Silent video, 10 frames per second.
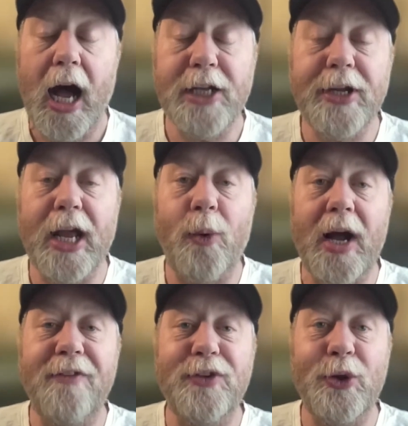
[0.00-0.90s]
I did get
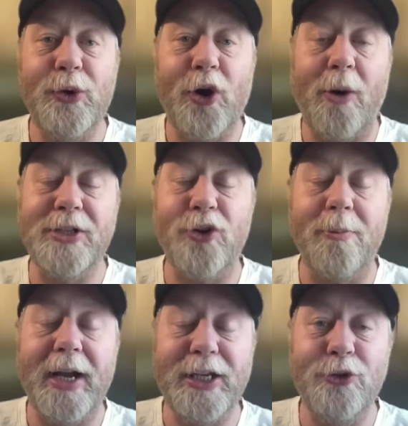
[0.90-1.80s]
quite a few comments on
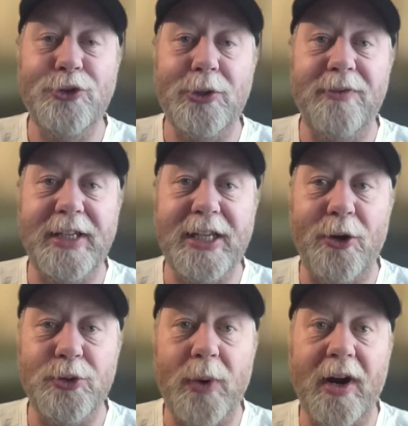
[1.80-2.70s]
my YouTube
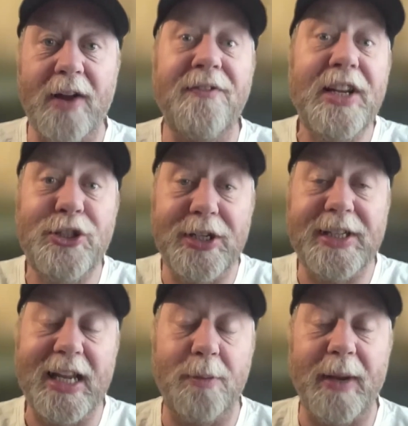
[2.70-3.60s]
videos where I featured
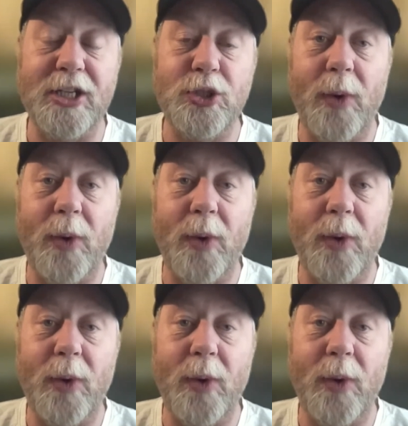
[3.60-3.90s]
Geekbench.